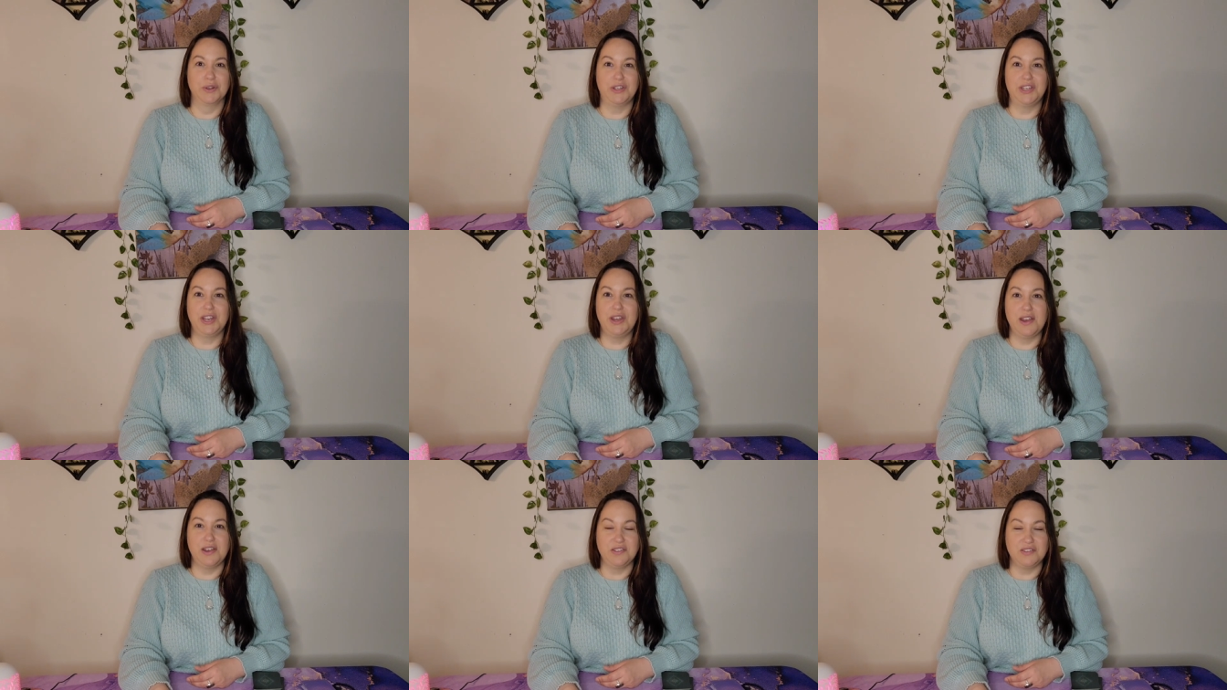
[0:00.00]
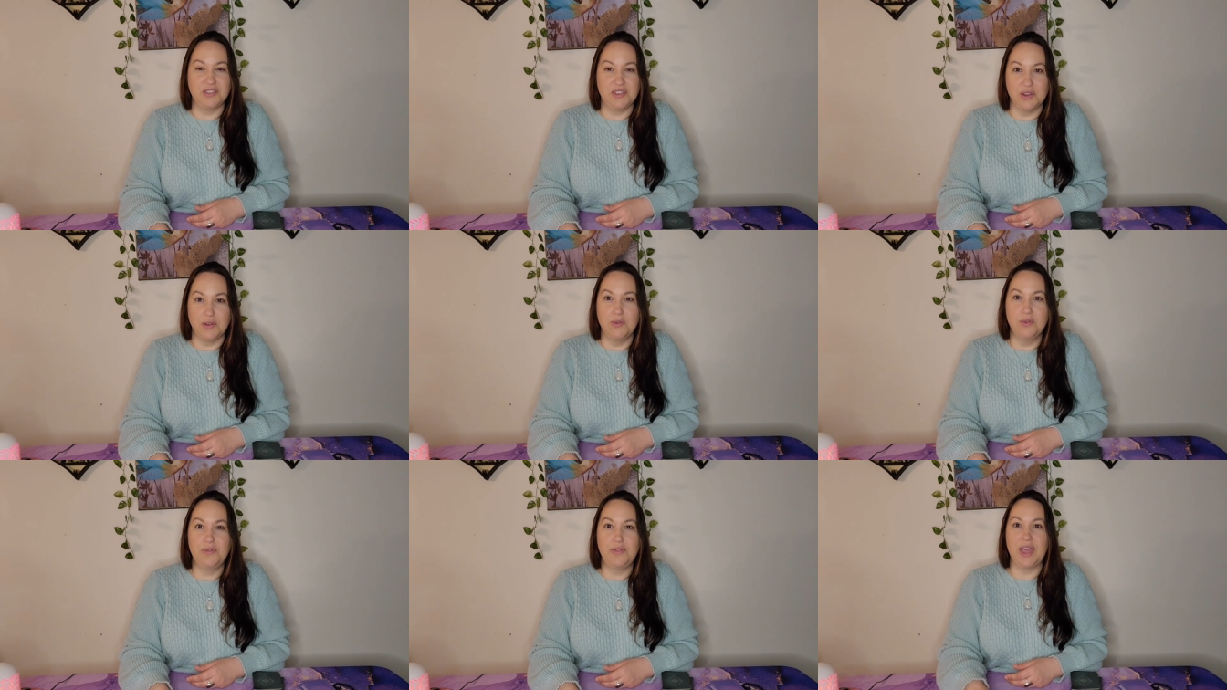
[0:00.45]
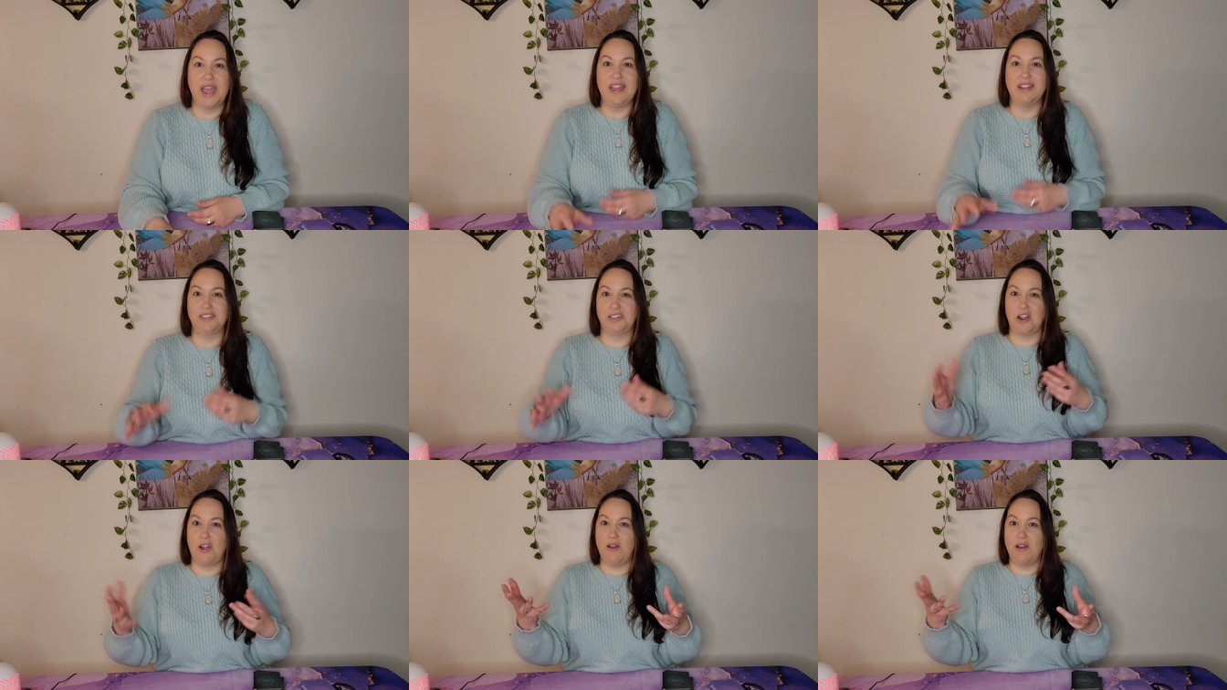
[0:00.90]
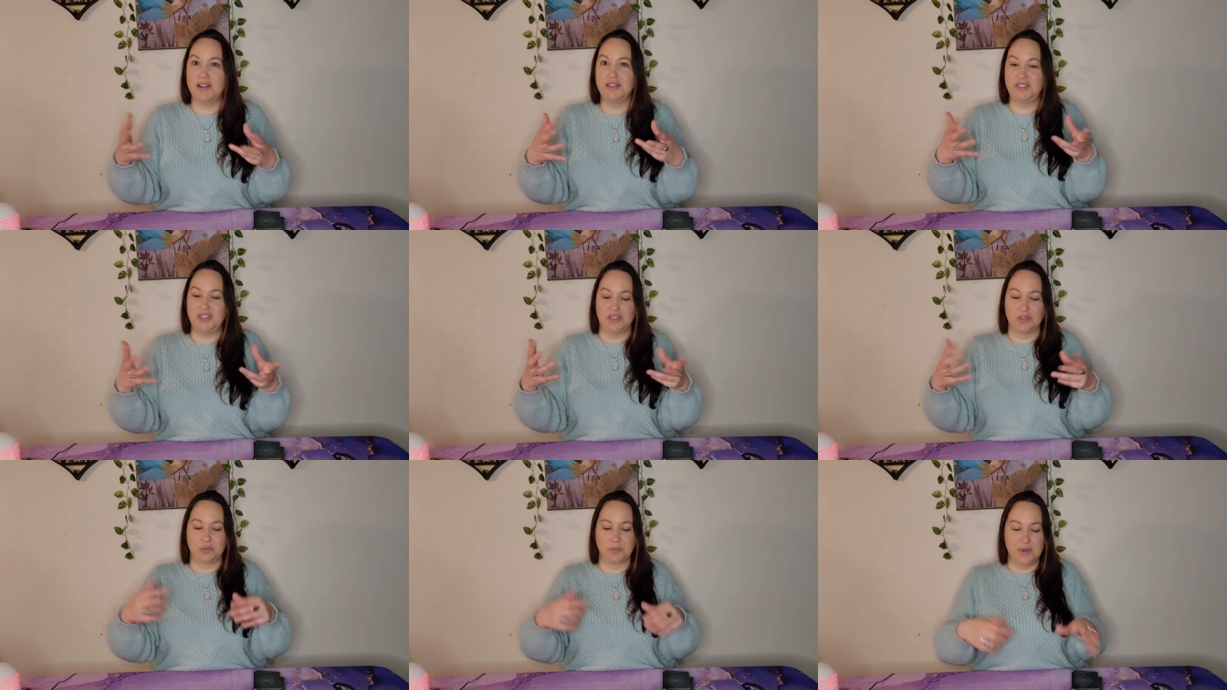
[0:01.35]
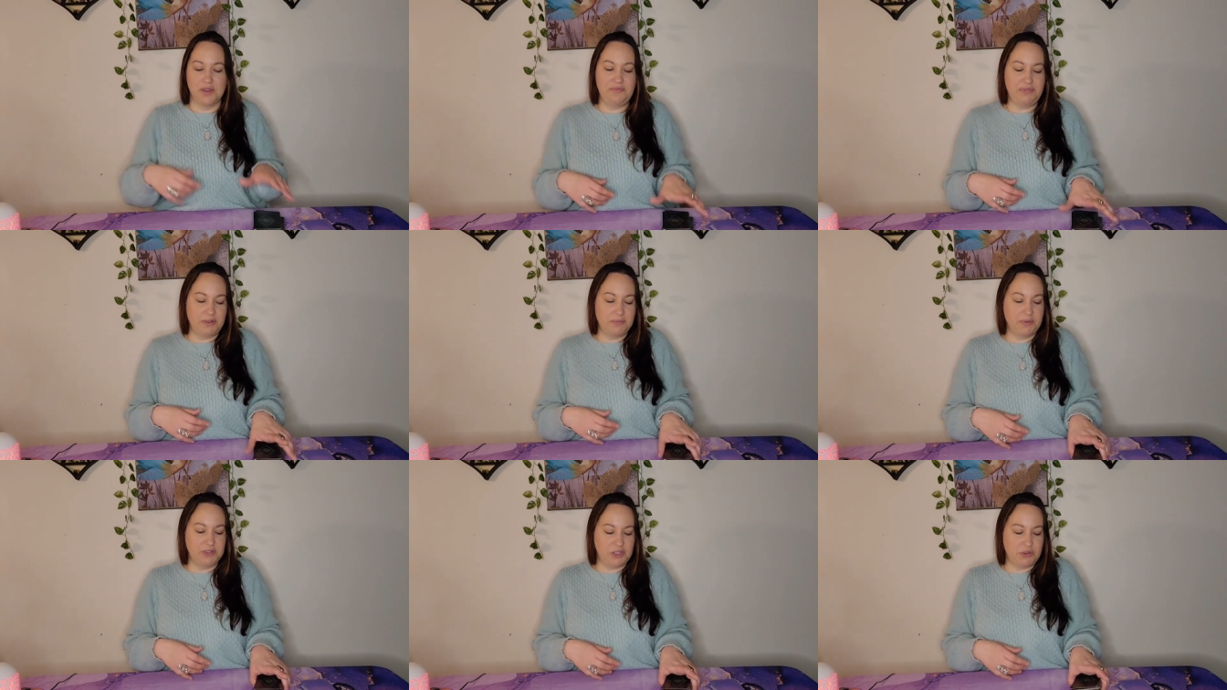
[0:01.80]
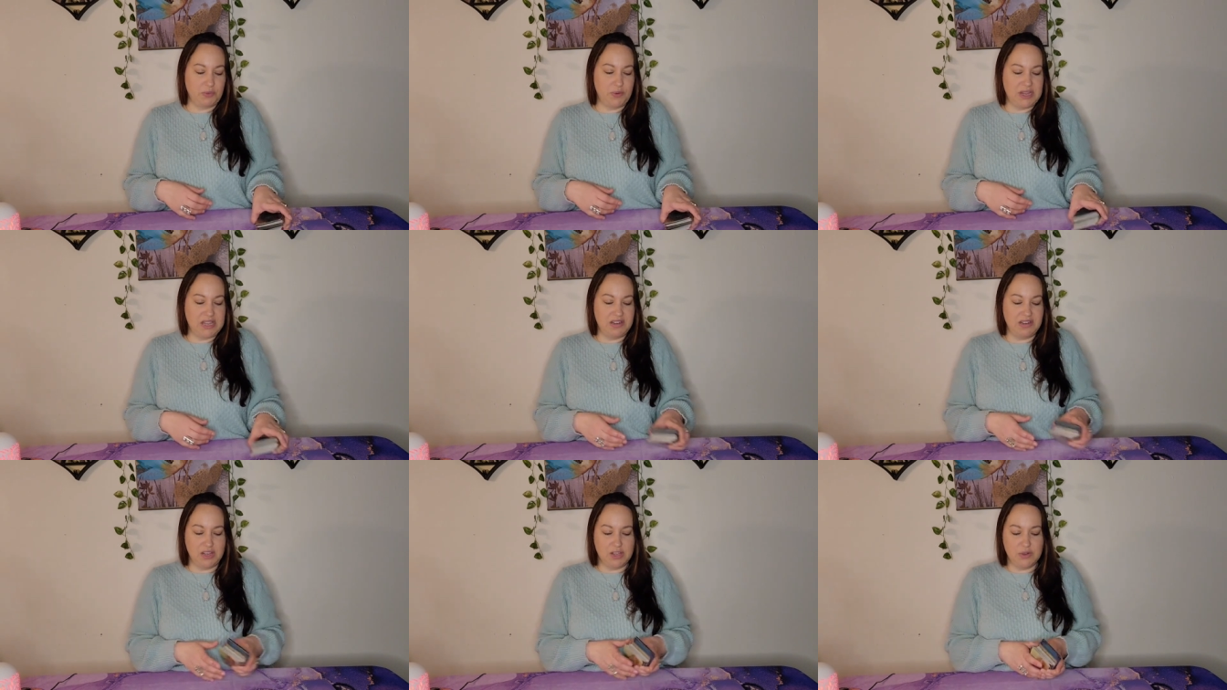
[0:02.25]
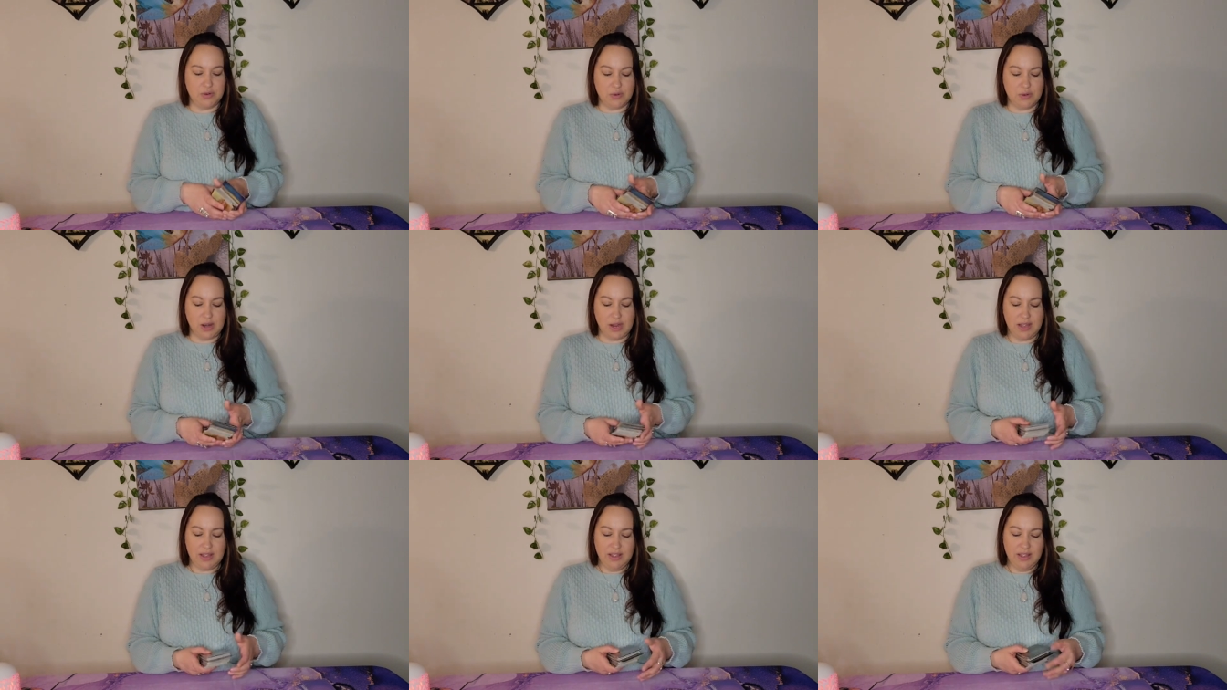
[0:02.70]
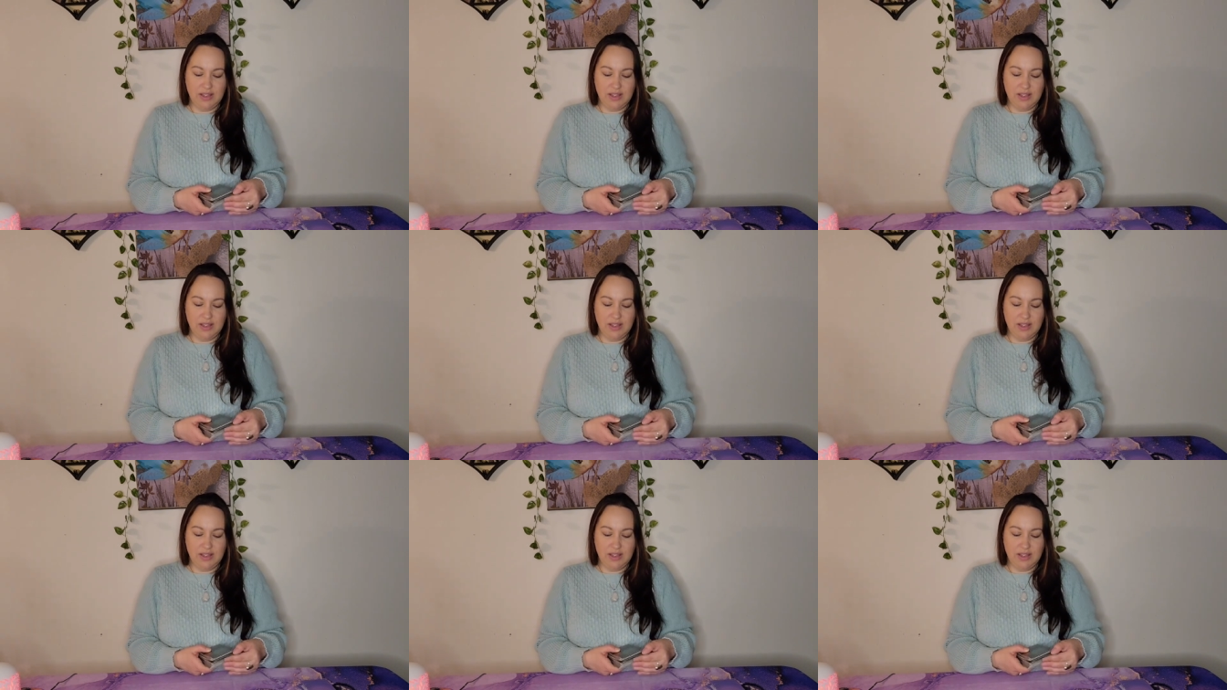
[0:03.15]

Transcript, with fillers: didn't do that caused the rift between you.